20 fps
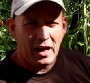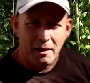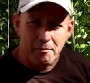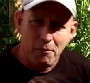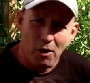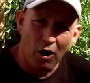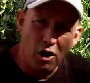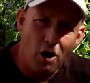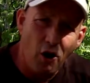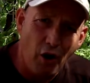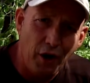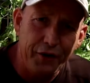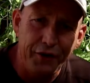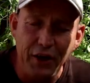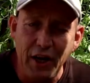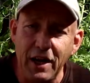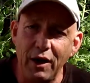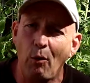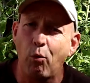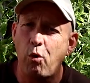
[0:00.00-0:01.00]
and my
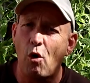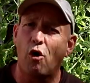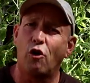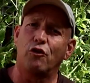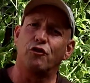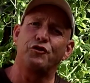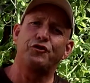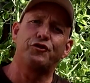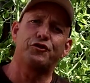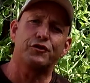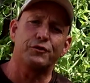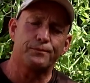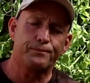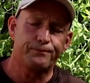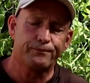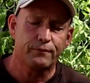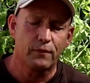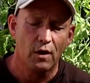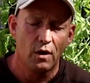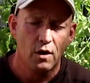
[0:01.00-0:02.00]
idea was
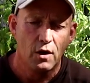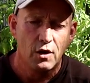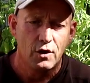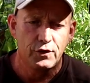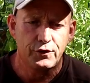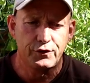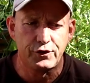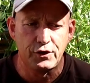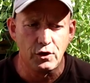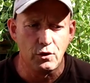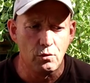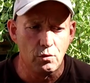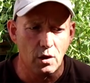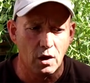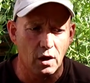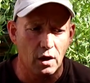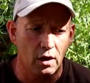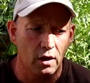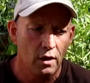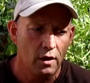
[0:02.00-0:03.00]
to
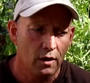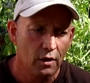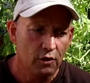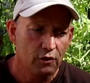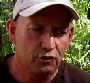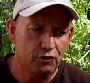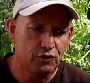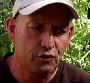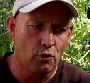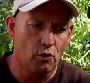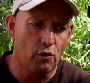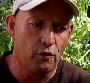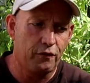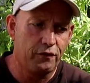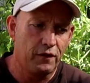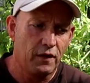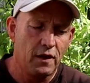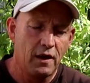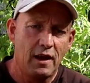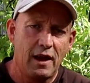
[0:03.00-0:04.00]
uh, sort
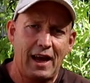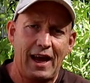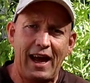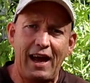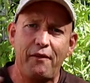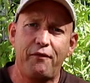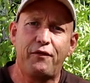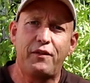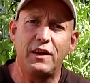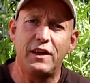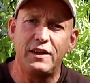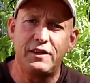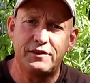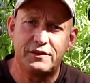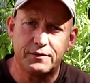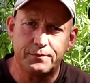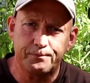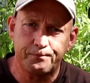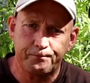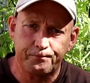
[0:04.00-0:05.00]
of have
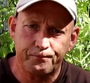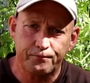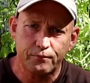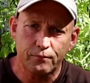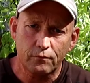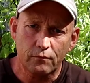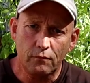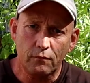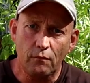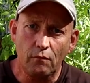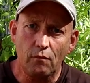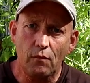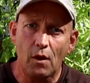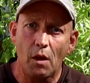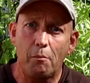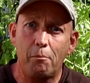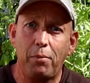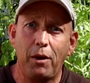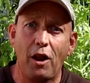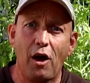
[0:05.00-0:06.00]
these
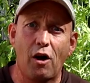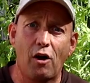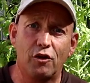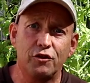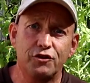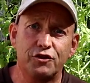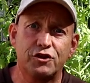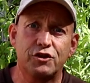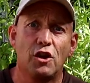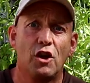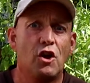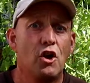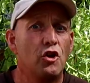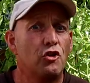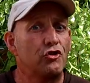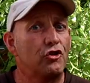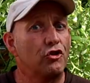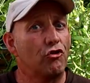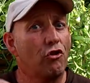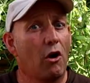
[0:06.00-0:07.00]
plants
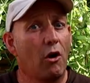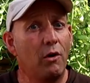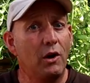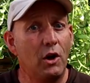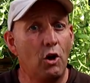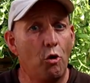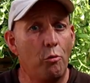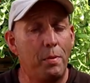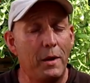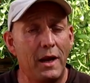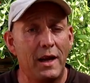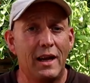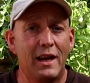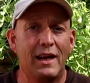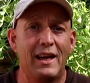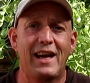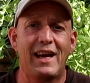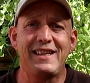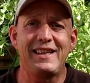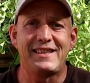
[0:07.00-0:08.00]
to grow a little bit
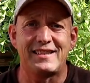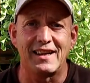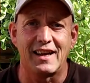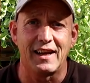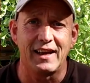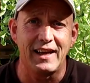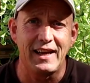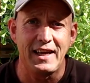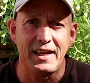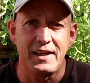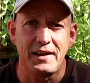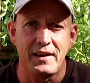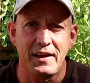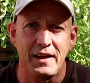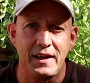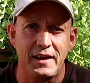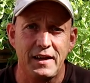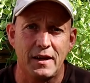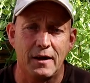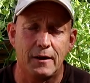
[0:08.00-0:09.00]
later in
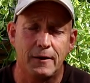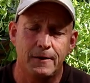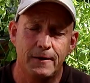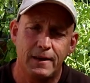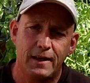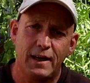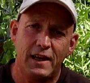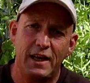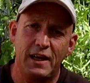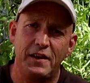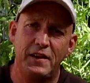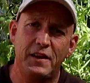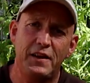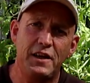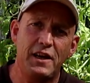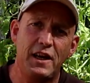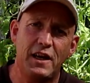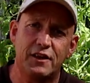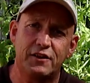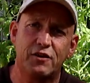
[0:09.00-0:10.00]
the uh, in the
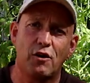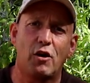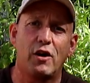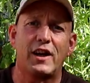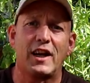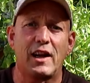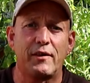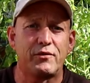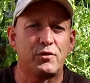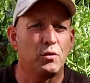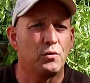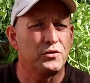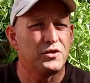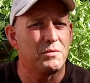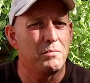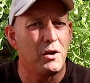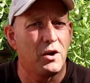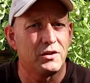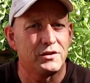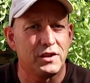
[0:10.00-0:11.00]
year, so I could have sort of
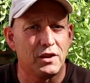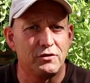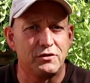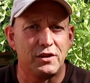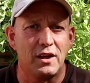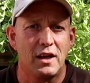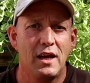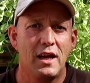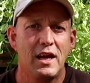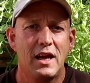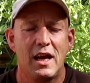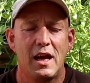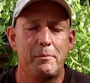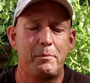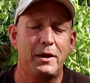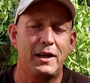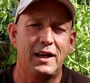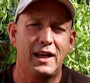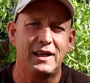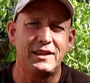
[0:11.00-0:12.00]
tomatoes a
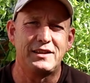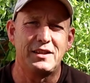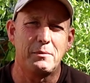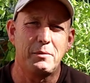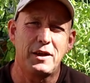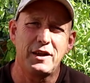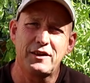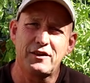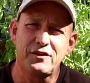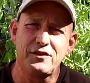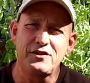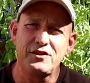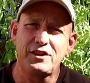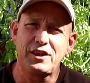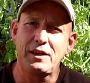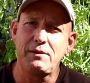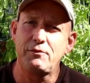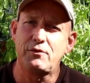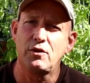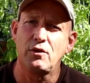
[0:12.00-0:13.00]
bit later, but it doesn't
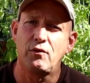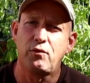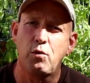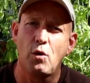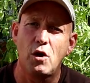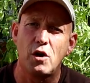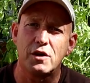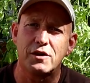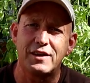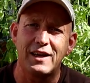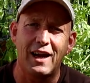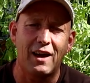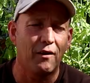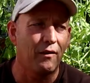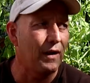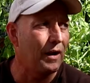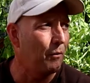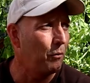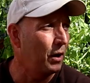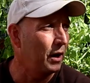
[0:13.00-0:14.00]
seem to have worked out
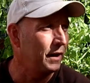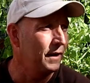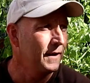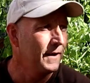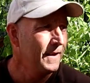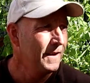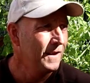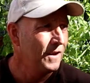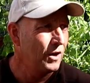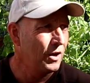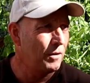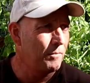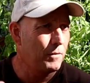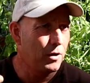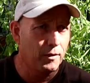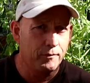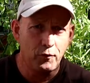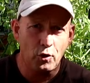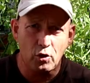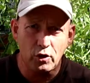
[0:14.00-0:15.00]
that way. Um,
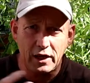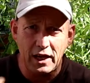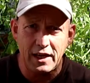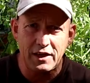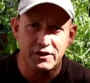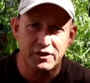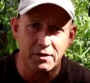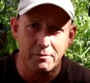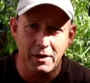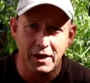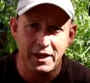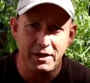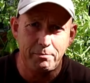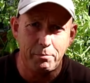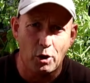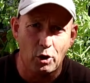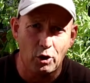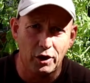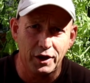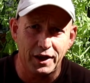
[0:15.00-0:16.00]
I'm not getting so many
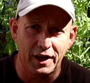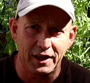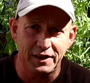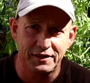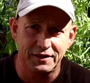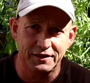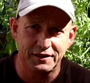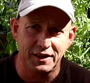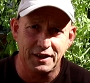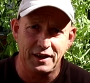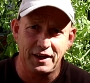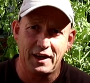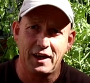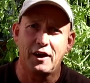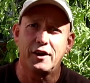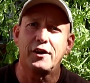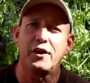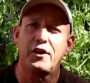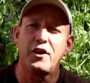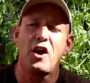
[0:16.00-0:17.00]
pollinators in here,
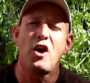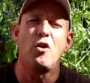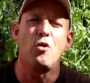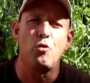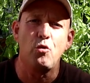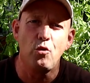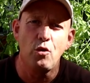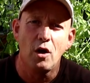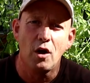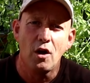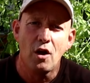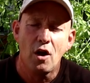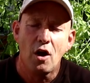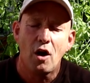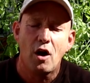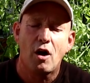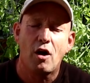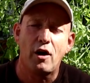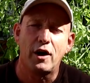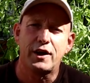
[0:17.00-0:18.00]
and I know
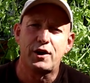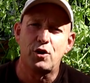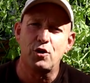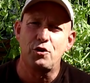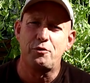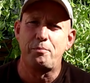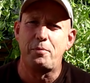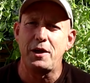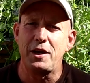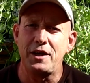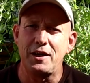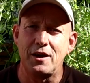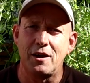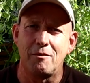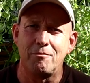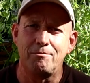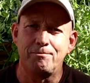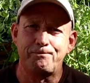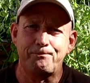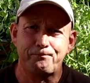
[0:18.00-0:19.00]
I could be,
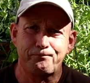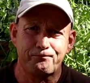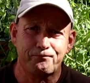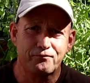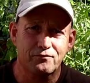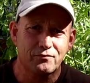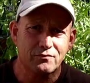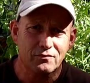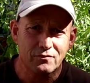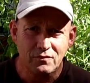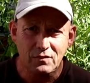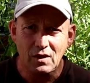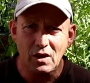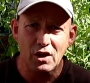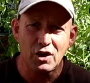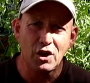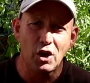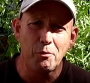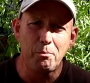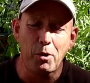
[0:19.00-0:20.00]
um,
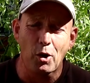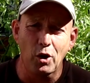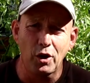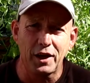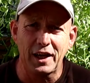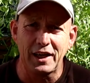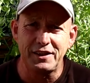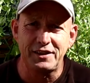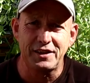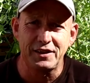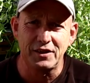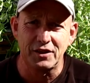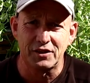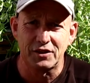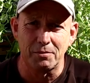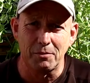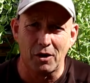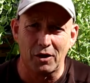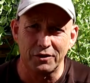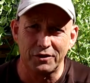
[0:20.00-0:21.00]
you know, pollinating the
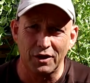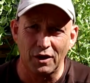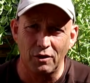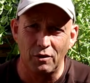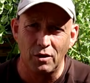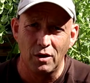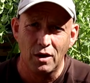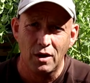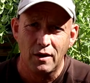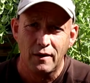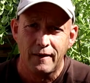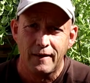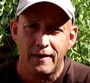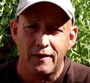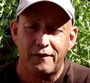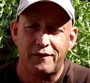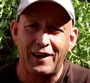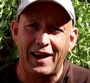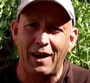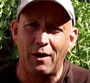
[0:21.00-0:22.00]
tomato
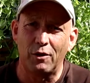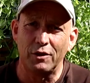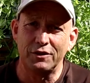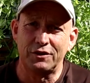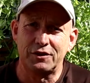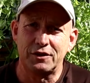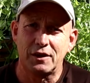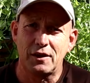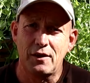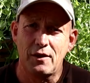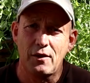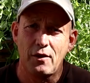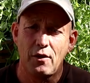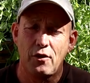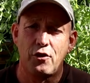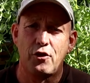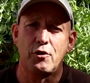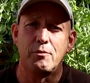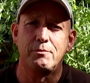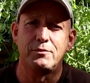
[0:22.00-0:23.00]
flowers
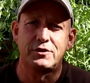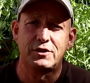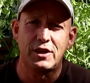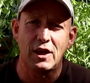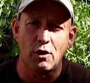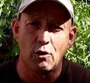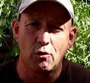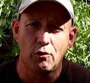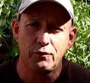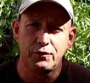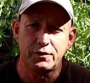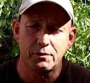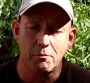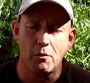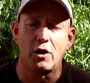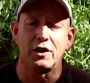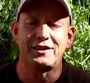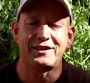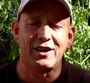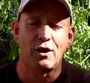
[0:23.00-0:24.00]
themselves,
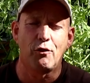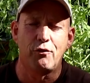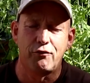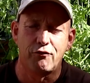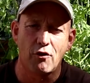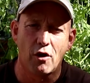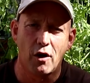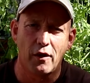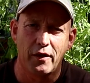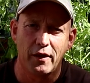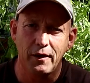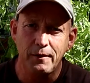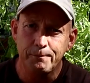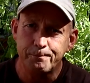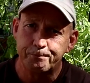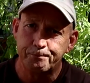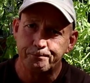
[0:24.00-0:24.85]
myself rather,